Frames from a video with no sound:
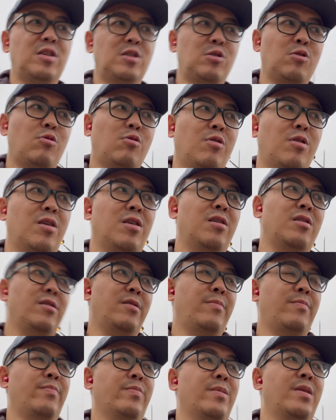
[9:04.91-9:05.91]
your
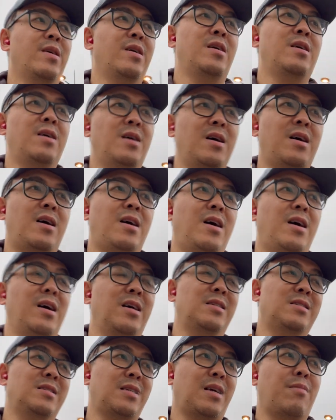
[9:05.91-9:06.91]

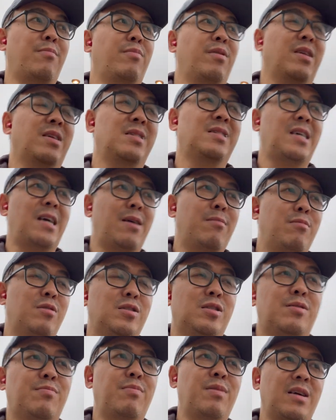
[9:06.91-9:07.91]
eyesight being
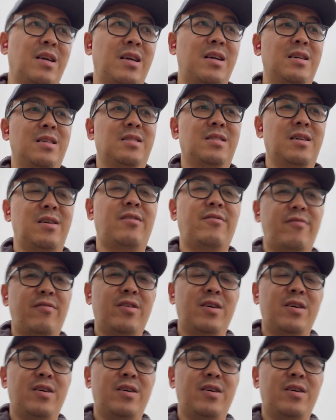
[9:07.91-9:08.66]
damaged because of